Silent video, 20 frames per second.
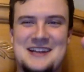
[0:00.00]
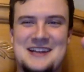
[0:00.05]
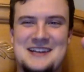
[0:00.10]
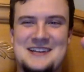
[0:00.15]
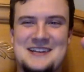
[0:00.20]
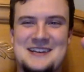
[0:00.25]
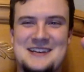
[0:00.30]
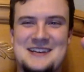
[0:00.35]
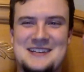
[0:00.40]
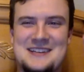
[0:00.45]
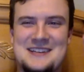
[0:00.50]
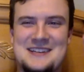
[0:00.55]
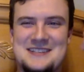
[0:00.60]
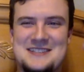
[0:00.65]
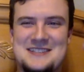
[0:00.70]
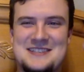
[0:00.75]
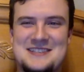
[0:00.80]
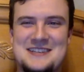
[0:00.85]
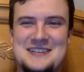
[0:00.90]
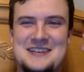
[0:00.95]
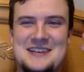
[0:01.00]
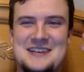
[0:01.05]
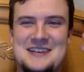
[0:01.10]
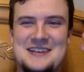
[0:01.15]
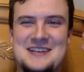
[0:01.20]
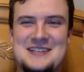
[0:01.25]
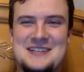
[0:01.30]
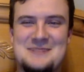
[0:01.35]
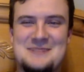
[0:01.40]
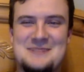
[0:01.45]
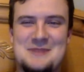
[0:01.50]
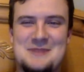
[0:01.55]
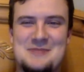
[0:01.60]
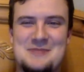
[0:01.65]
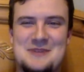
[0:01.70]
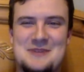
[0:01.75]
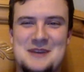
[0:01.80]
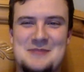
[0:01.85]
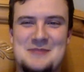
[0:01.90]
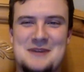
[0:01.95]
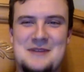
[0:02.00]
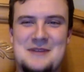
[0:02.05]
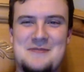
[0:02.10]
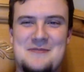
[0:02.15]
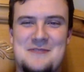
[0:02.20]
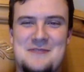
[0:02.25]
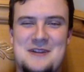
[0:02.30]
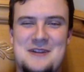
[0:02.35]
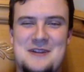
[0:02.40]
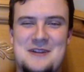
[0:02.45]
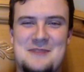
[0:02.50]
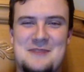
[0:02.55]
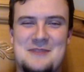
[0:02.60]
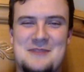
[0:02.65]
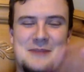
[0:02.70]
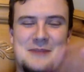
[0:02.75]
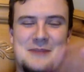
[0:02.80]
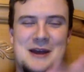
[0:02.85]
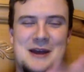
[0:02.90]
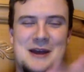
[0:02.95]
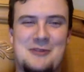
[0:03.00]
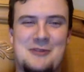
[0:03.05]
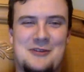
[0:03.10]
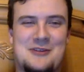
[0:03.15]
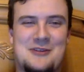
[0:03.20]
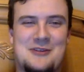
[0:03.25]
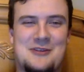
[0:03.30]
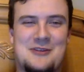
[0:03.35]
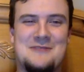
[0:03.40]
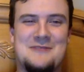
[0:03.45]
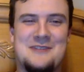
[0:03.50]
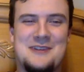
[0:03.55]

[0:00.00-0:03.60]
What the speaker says: And he's being played by Freddy with the power glove.